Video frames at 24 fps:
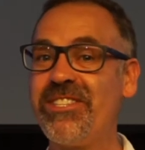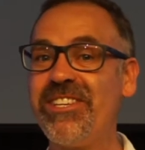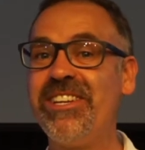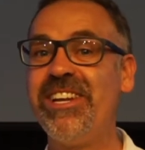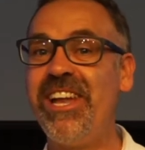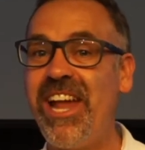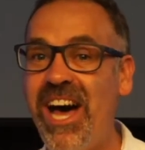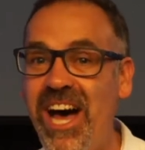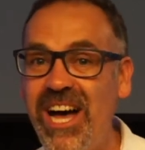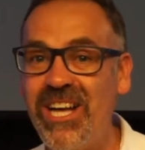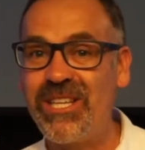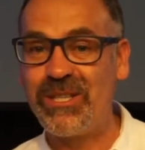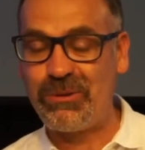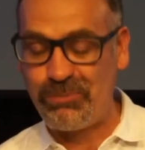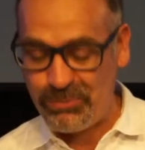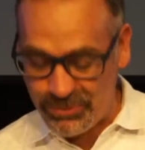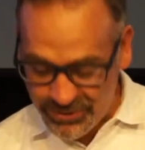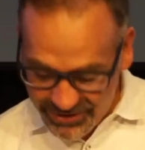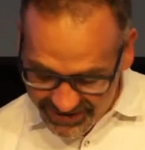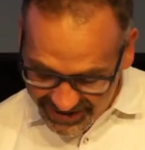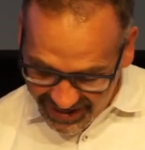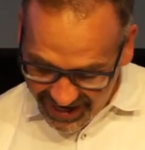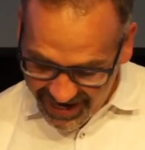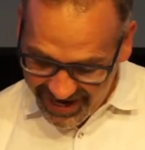a nice
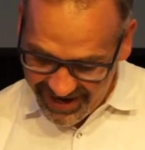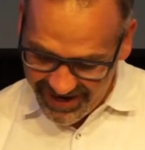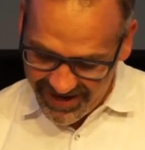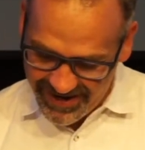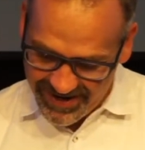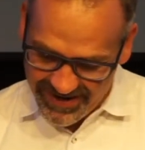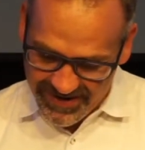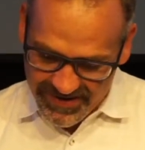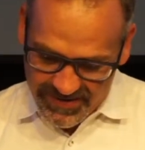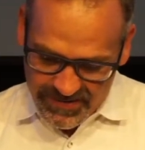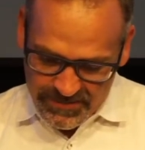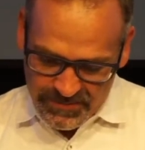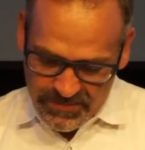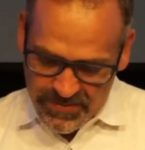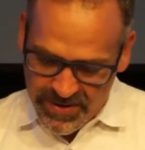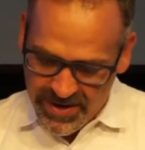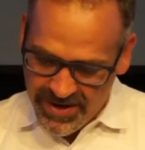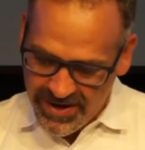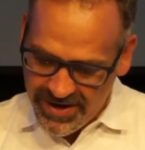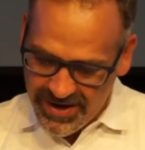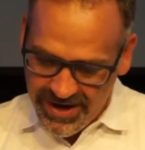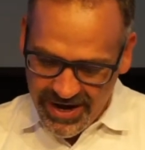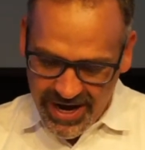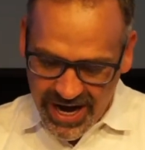pretend.
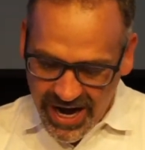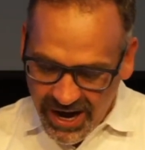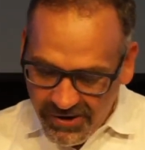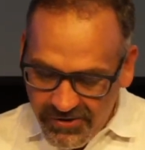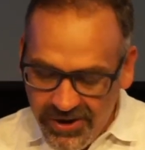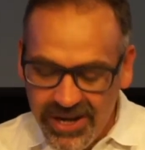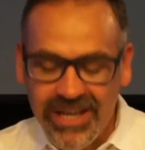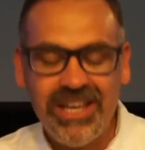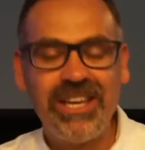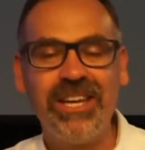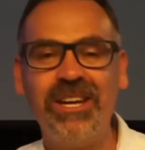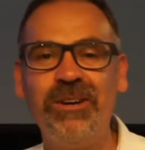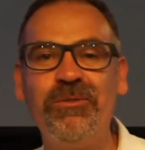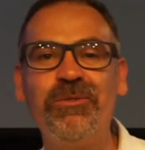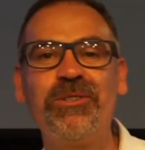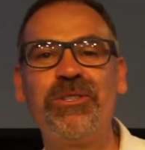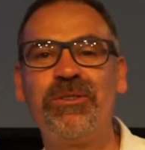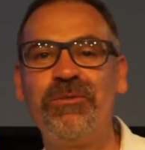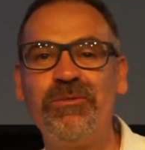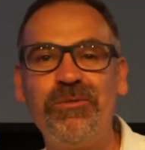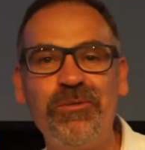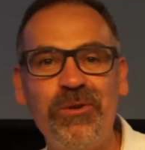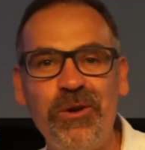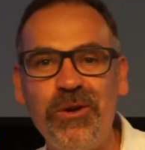I reckon it was
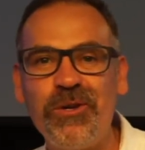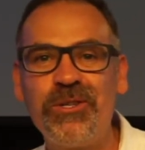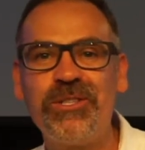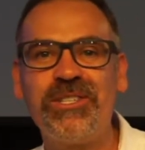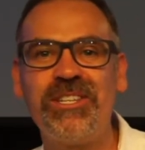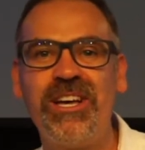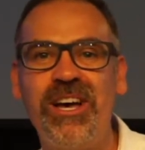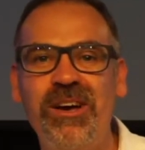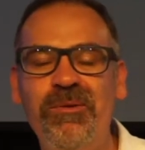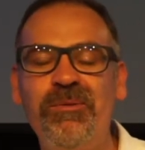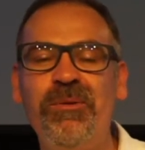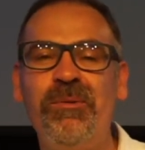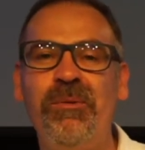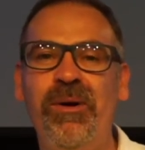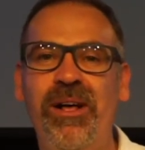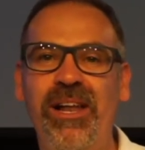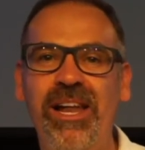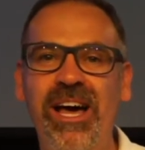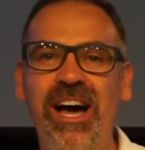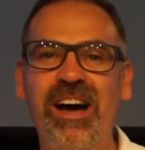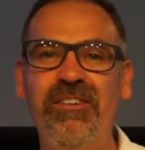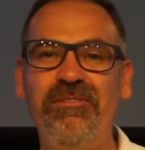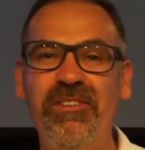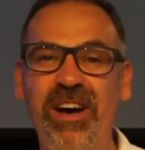the first time in my
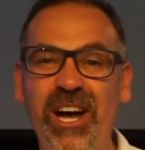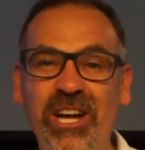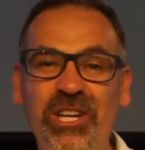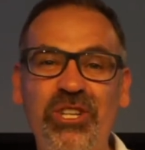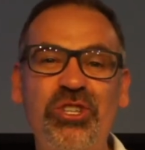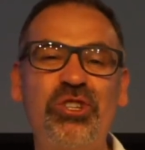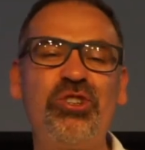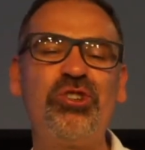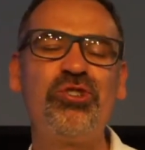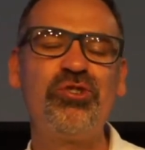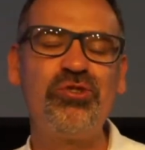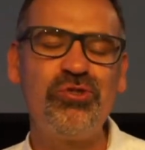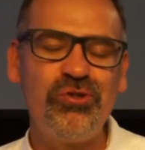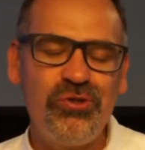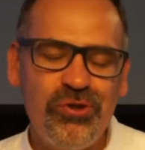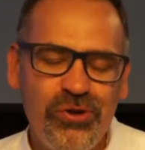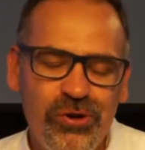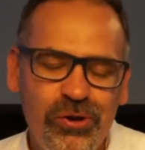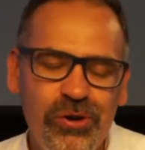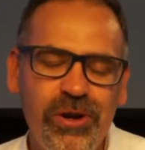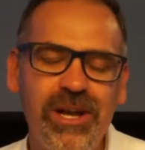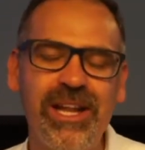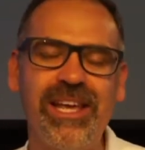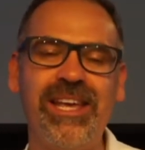life I
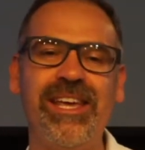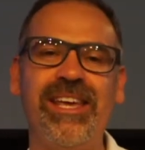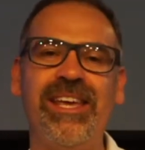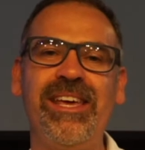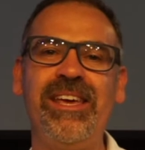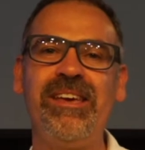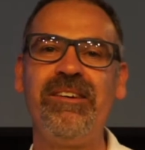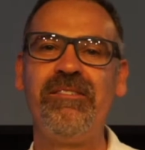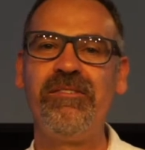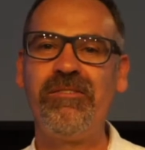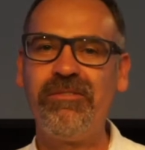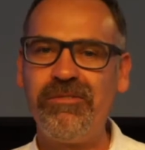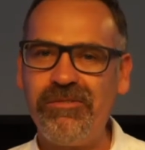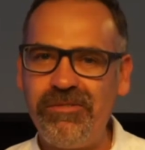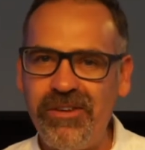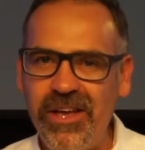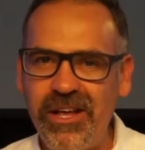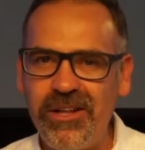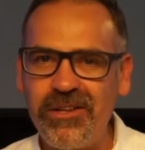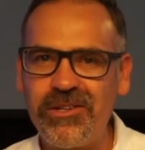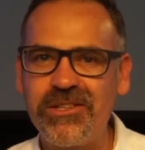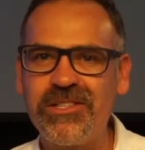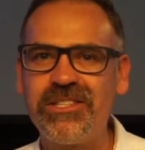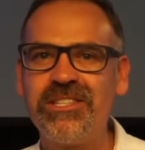truly
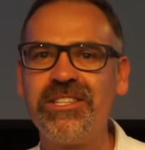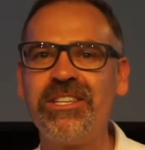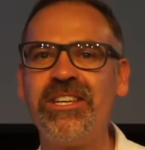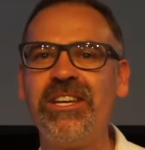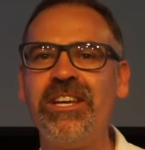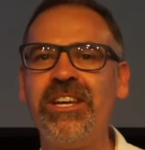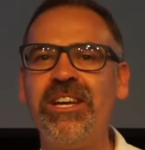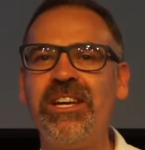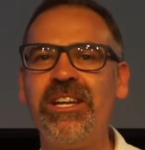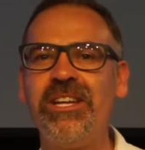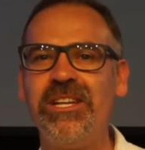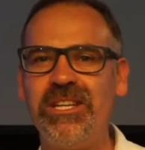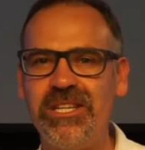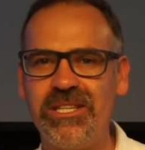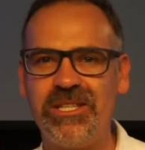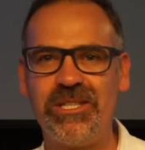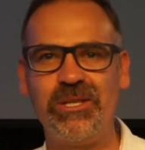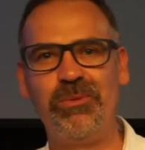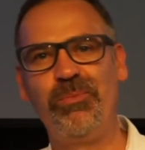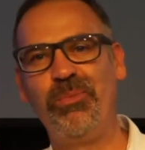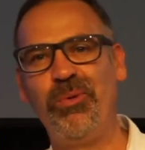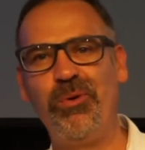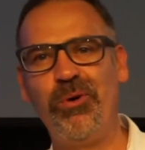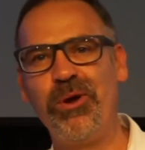felt
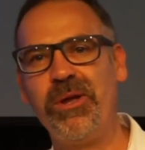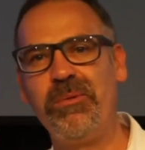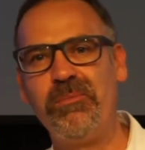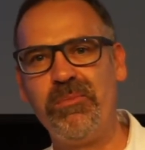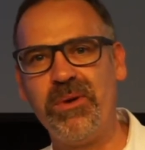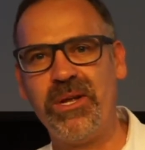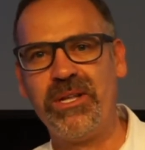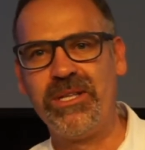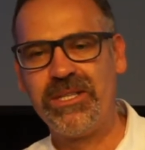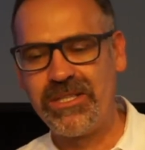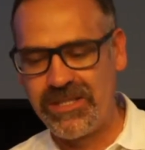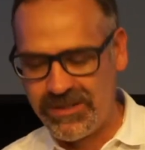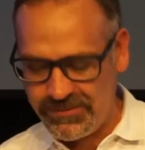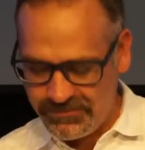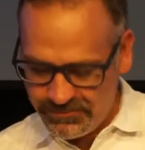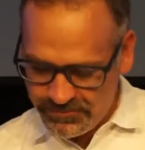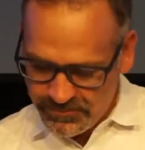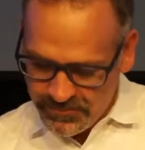disappointment.